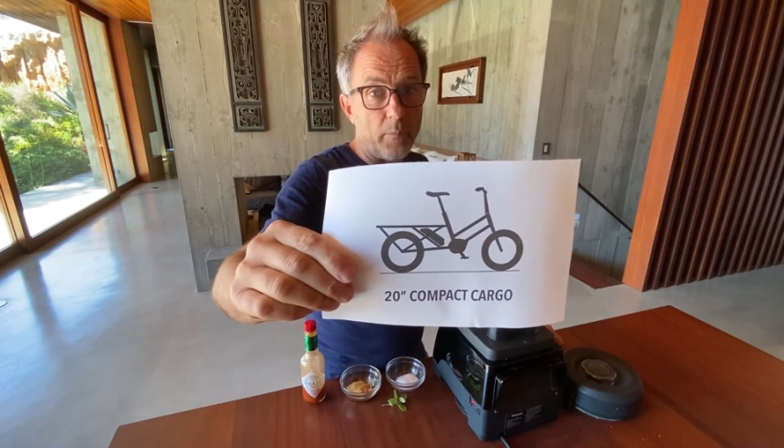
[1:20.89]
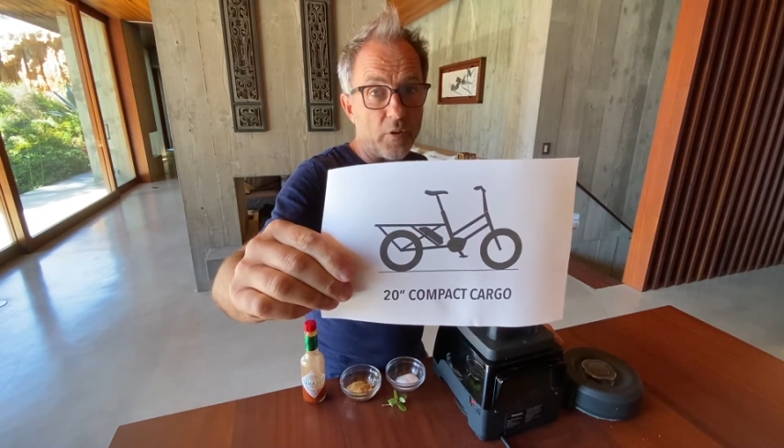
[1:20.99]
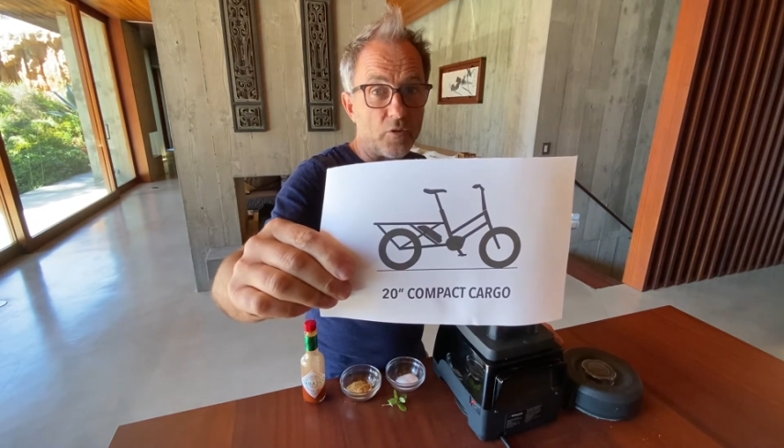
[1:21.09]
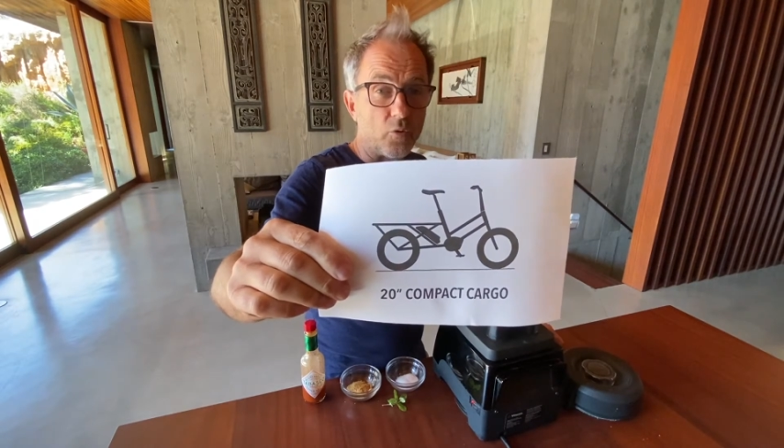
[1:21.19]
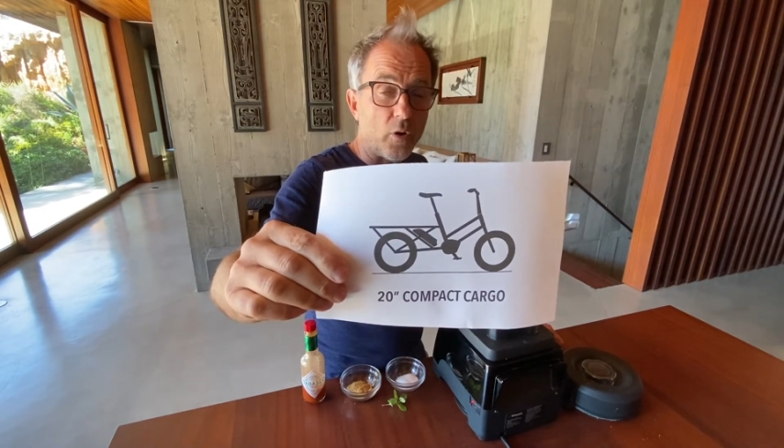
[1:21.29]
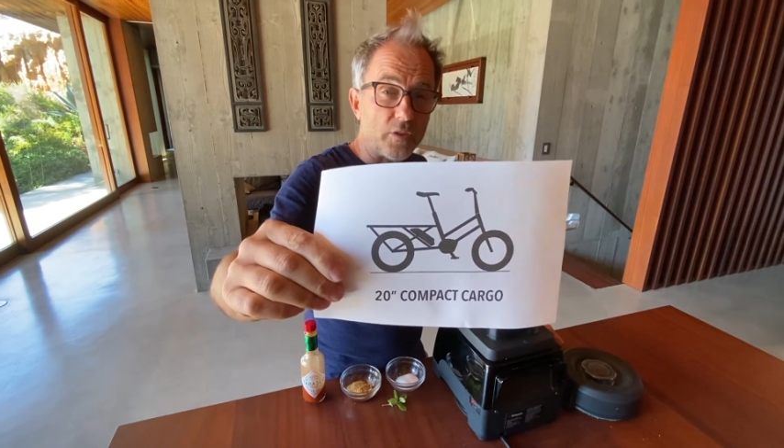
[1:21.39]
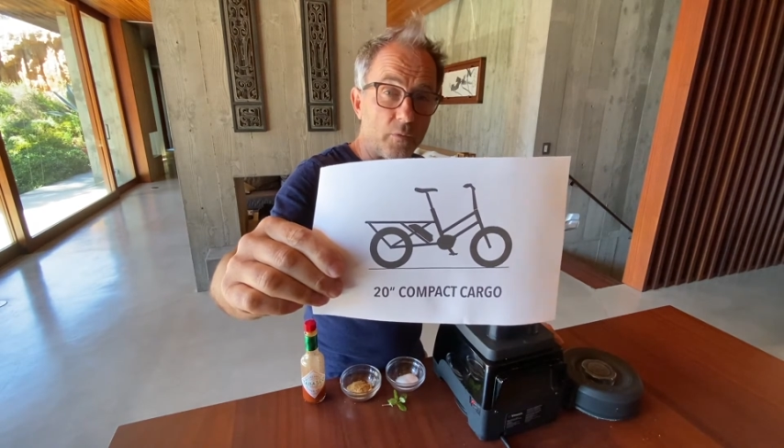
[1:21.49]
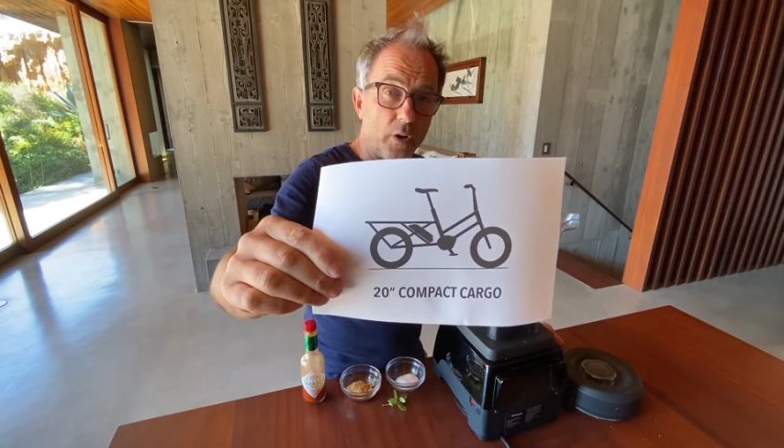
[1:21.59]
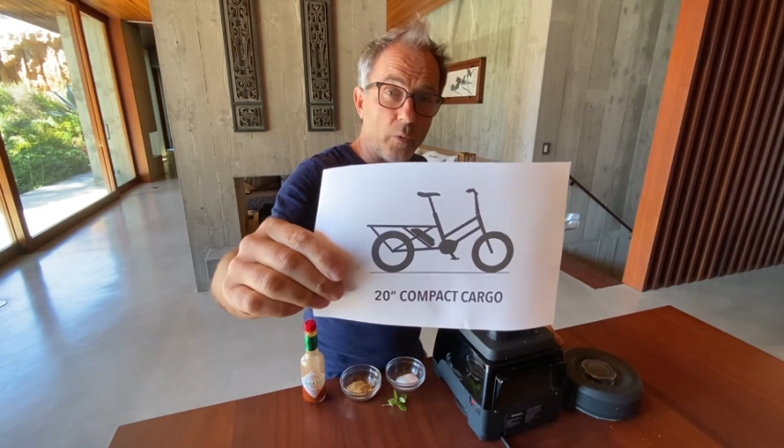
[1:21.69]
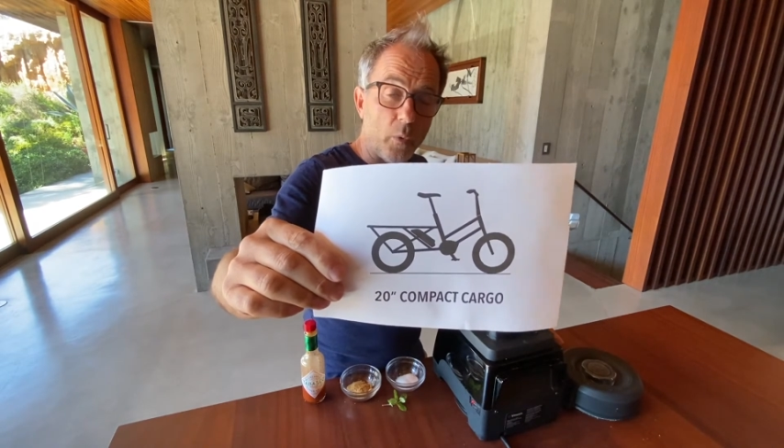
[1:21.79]
It stores
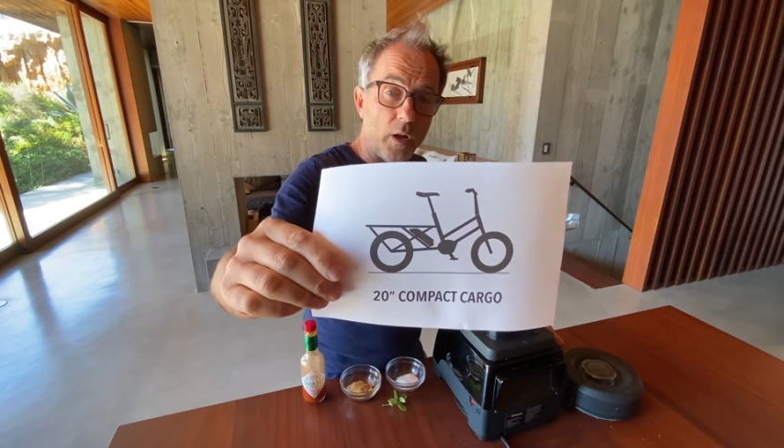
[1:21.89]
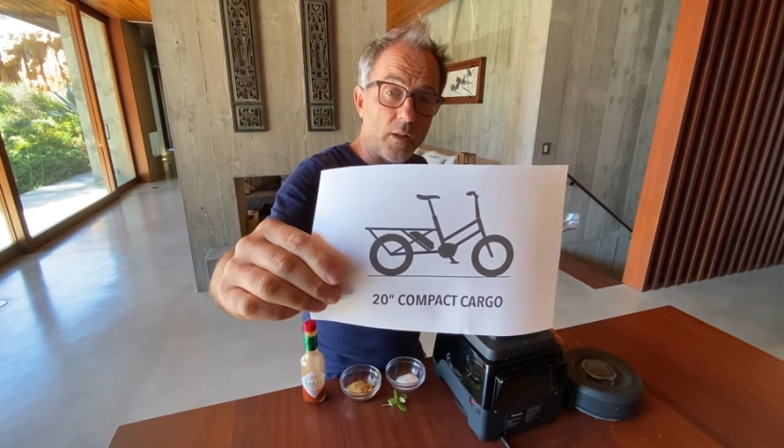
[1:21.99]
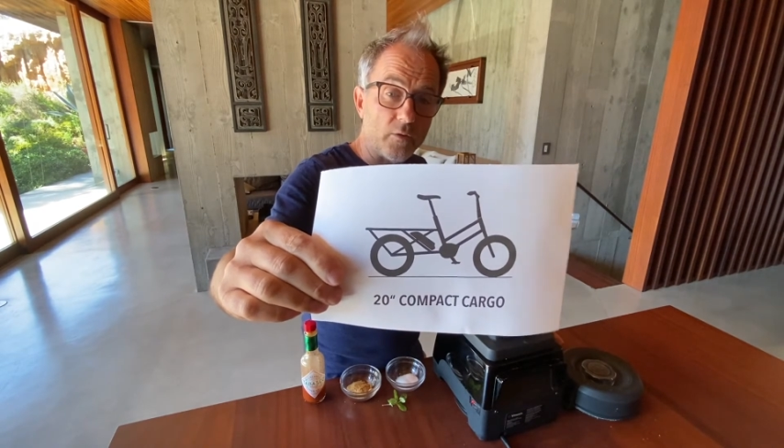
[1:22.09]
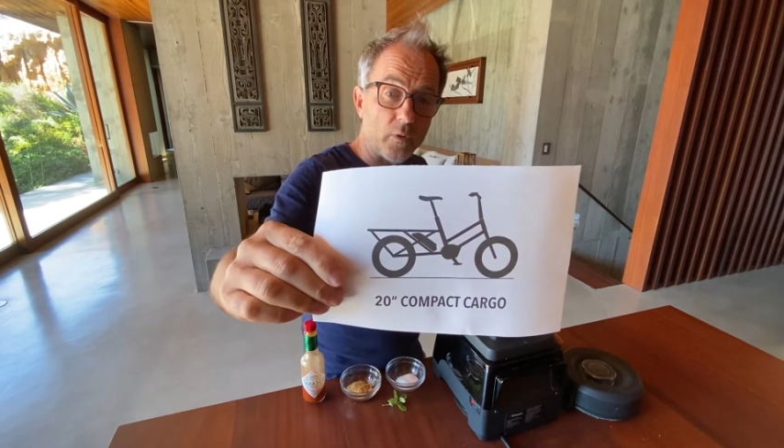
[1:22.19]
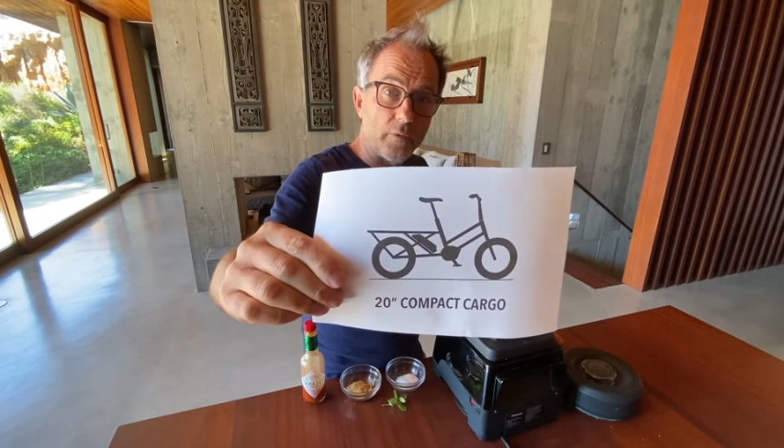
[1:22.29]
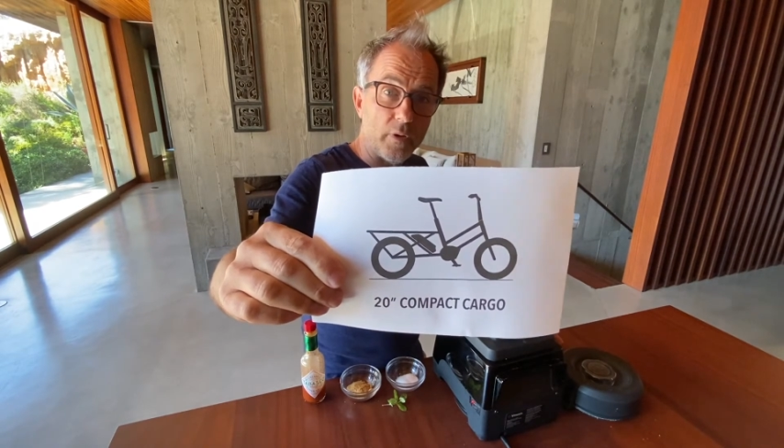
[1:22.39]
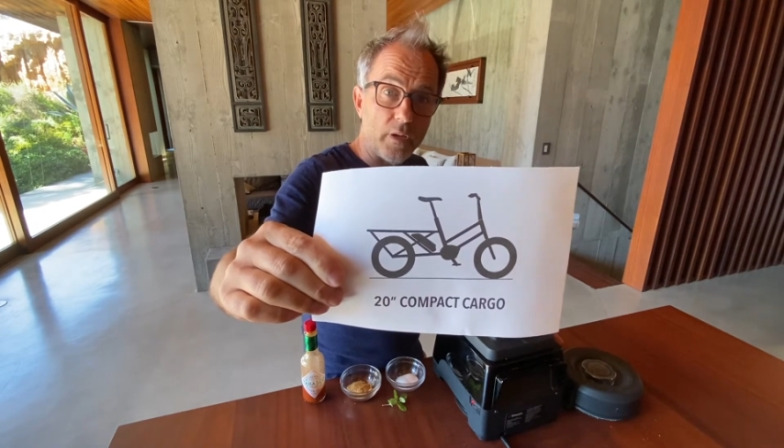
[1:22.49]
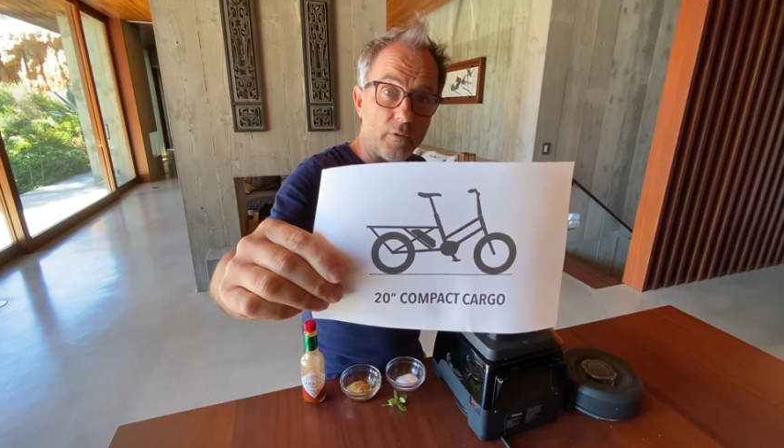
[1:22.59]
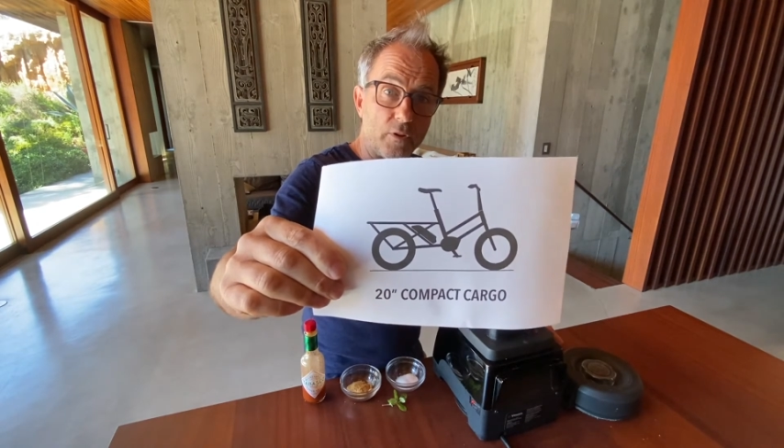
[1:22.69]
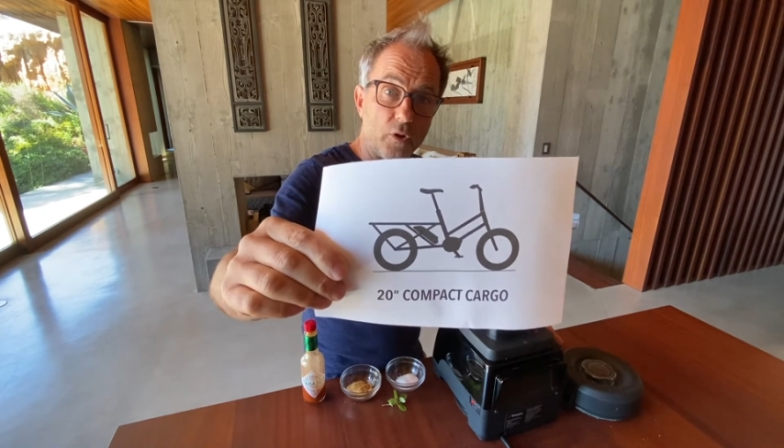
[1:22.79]
very well, so if you
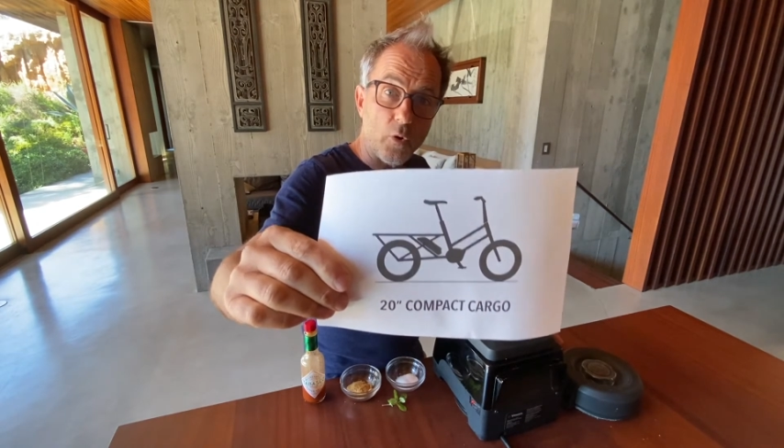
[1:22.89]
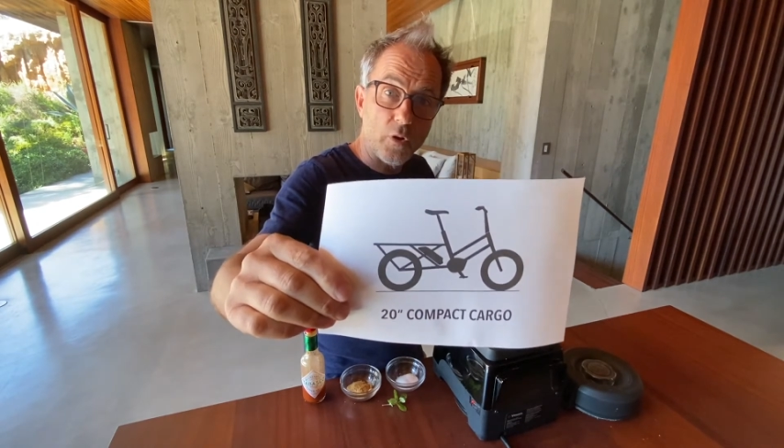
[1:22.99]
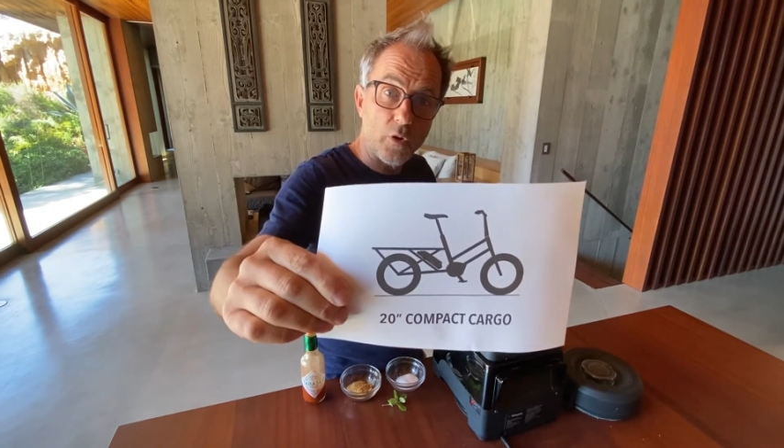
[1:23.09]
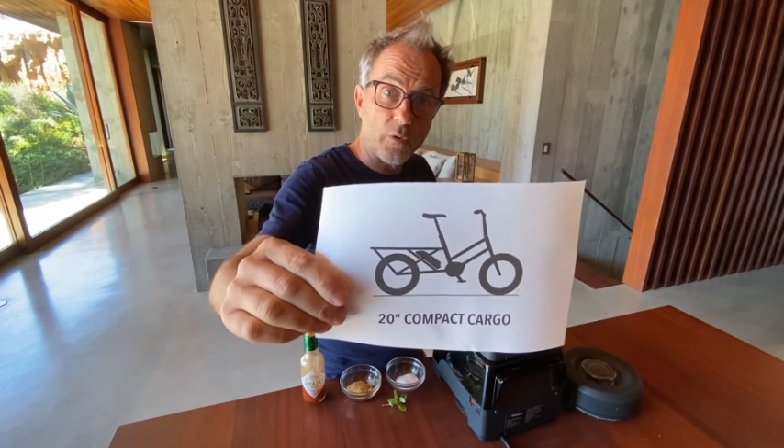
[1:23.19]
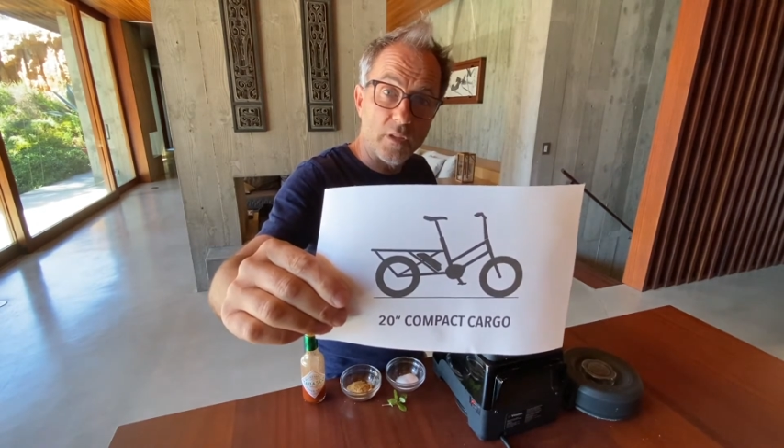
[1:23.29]
live in Tokyo,